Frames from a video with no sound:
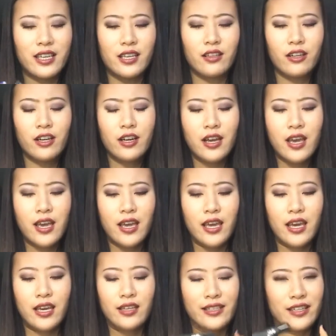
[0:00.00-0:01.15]
either,
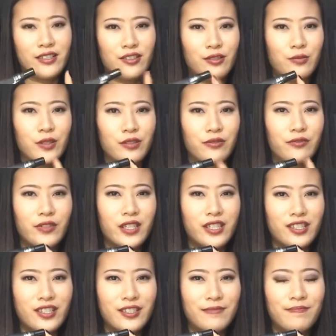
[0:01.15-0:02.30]
and I just want to
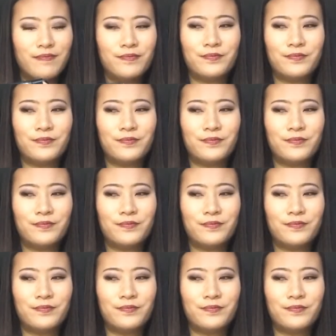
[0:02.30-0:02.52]
finish it.